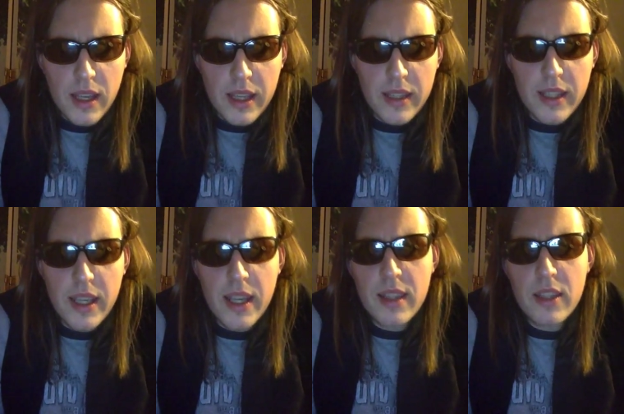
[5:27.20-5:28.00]
In the
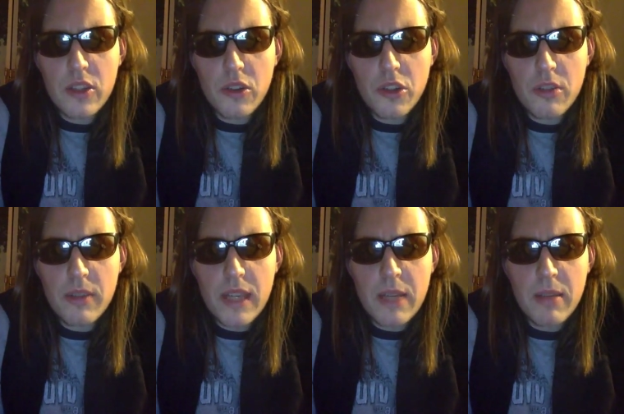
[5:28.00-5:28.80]
end, Jochirous
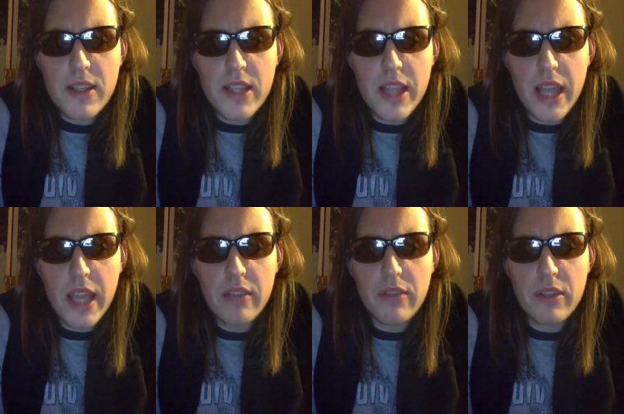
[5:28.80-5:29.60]
became a
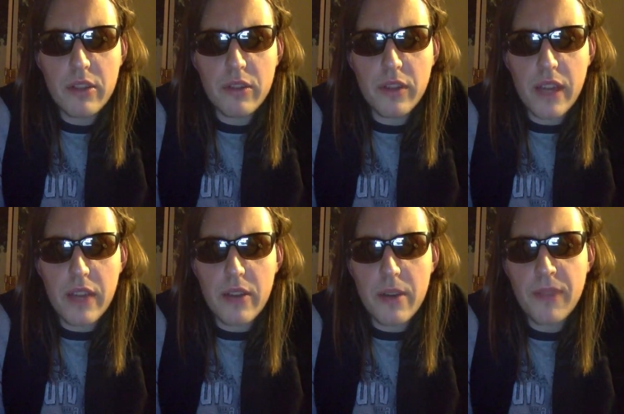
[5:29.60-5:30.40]
slave to
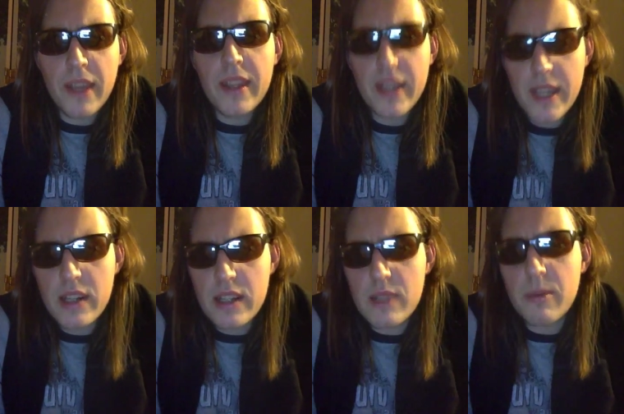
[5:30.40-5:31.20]
flavor. And
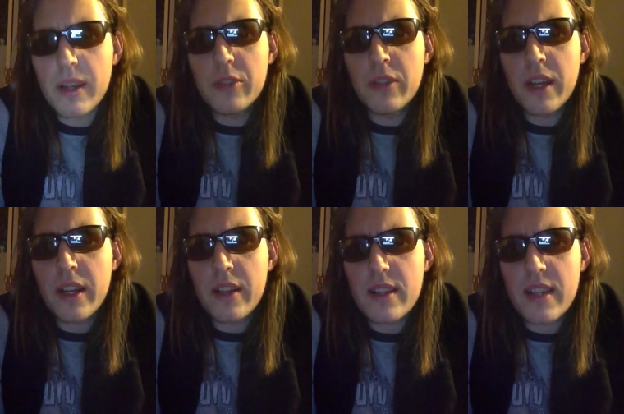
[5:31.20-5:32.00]
here is what I do not
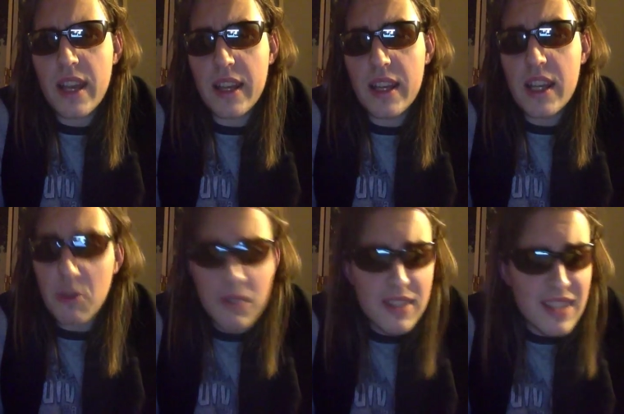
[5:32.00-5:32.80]
understand.
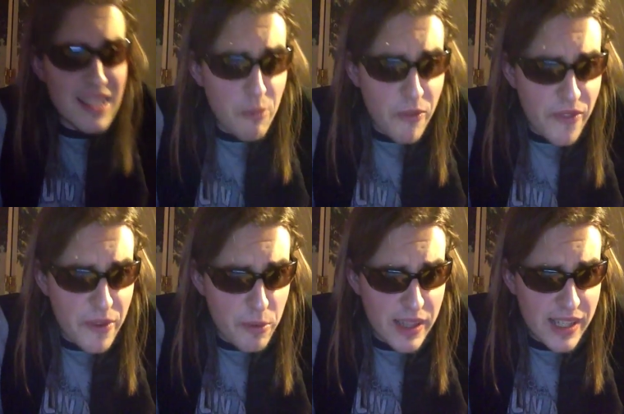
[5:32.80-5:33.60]
Was this
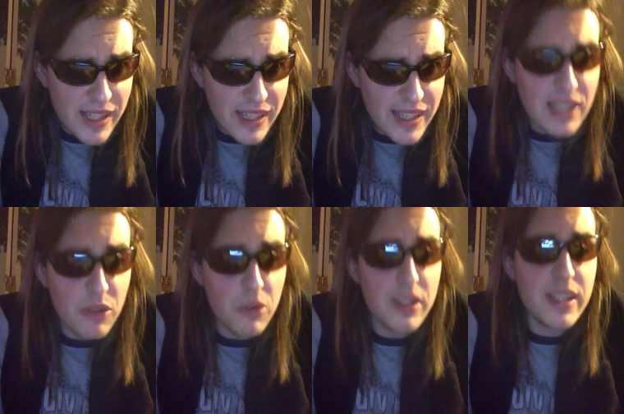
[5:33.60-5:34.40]
willingly,
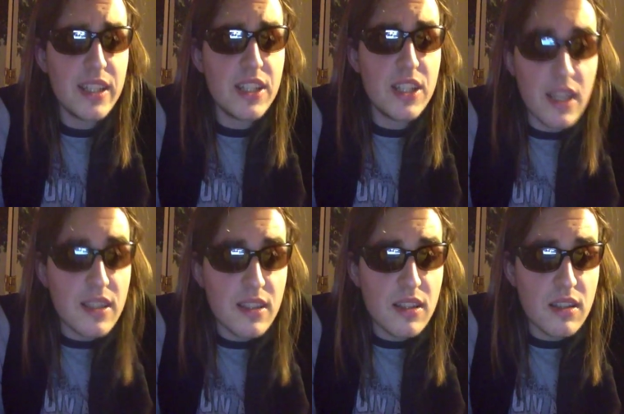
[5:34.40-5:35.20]
or did he
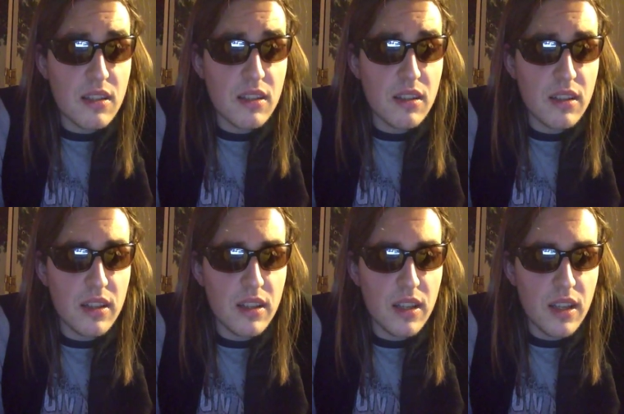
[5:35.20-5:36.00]
just,
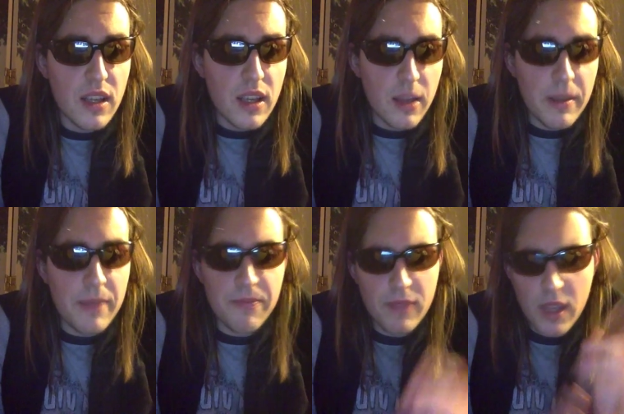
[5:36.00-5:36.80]

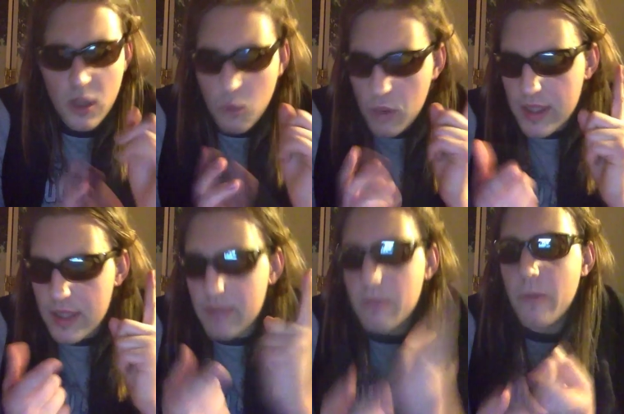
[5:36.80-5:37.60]
was this